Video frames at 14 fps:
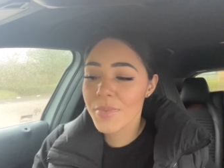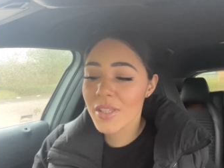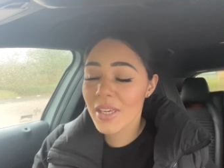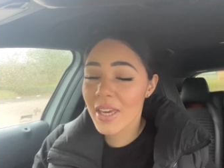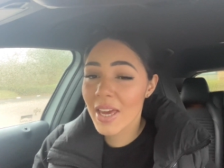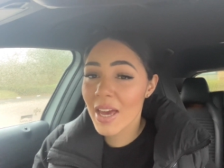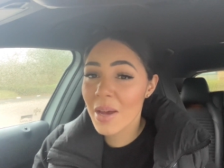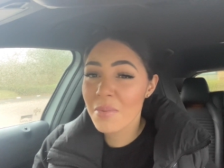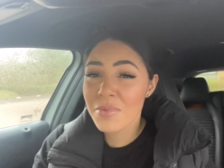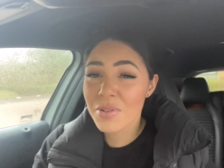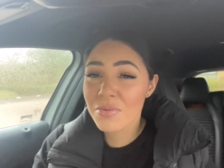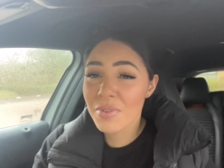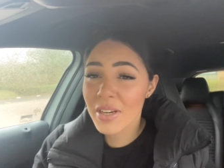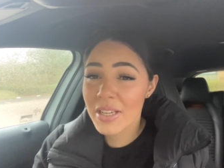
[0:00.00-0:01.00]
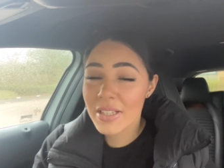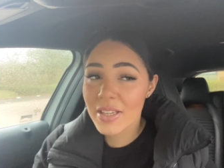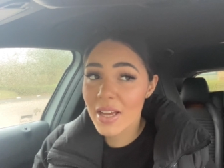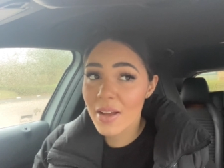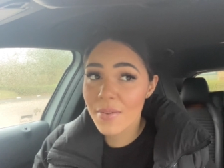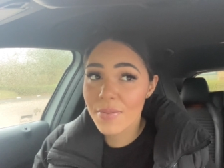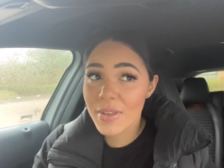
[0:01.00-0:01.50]
So yeah, I'm just ready to
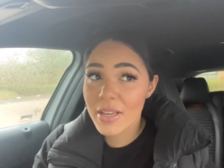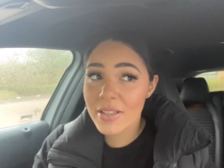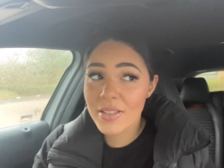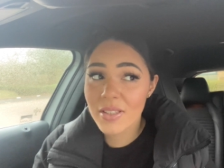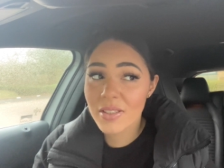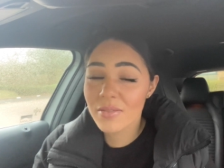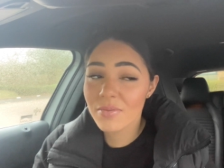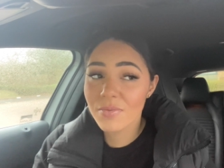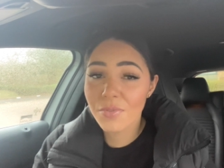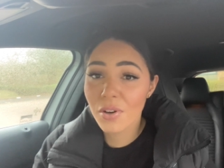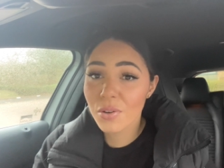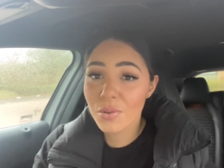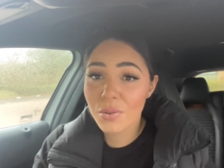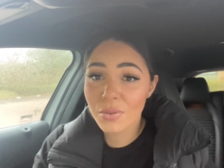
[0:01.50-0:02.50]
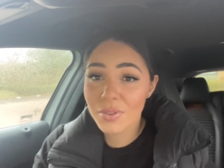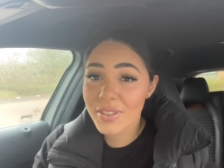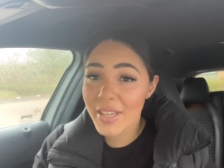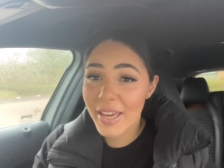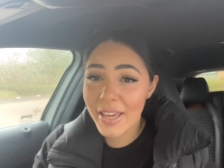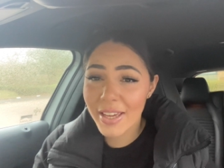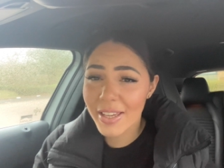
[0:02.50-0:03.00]
have these follicles
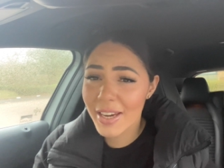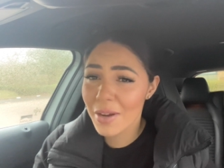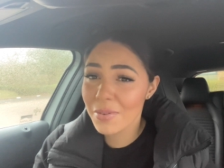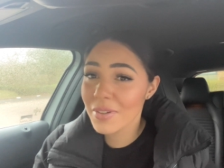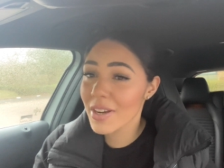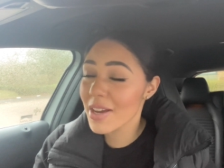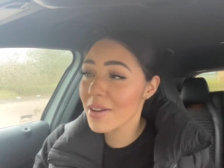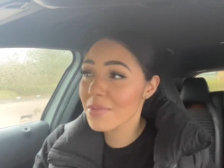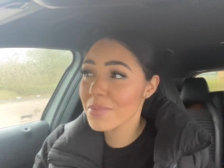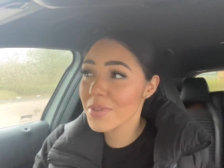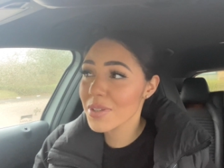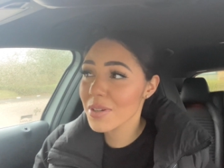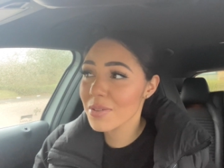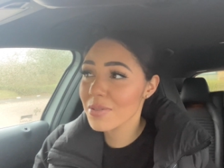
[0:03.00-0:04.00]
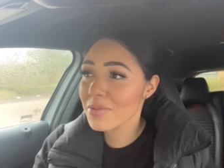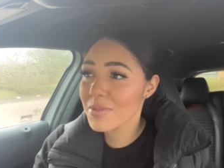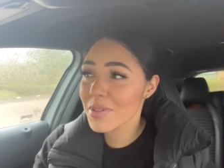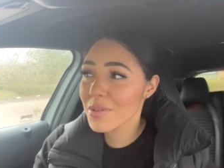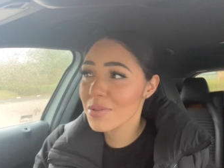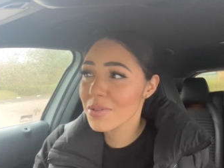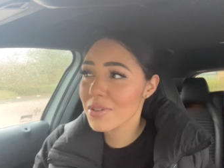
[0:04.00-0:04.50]
taken out now. I'm
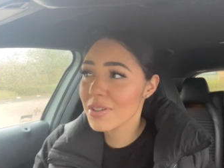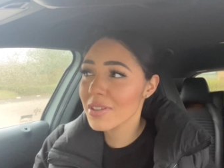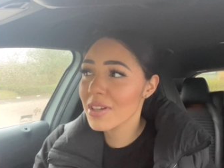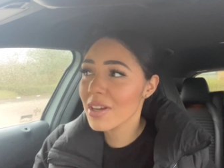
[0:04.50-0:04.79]
so done.